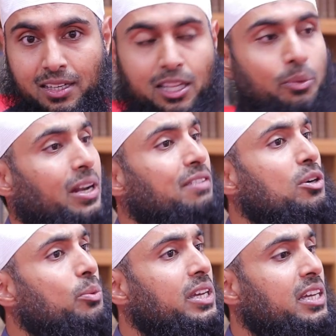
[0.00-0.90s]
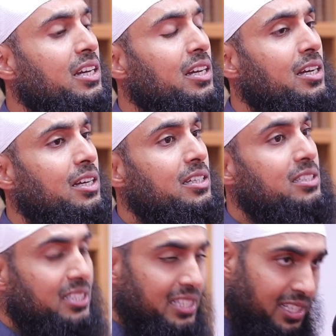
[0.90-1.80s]
That whenever we
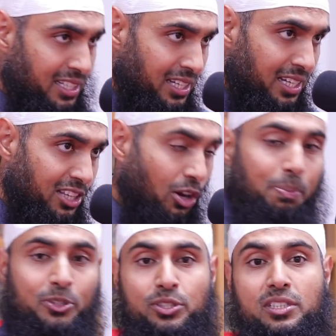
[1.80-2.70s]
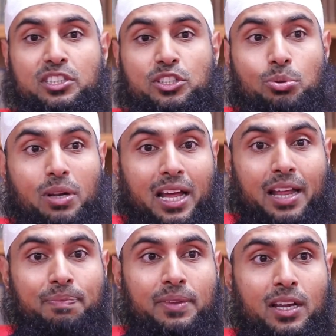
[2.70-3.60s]
see the opportunity to
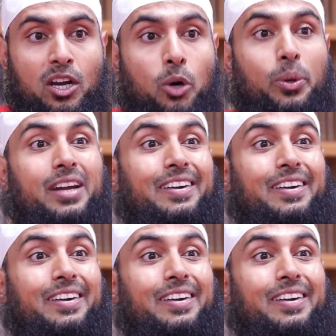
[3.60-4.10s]
learn, we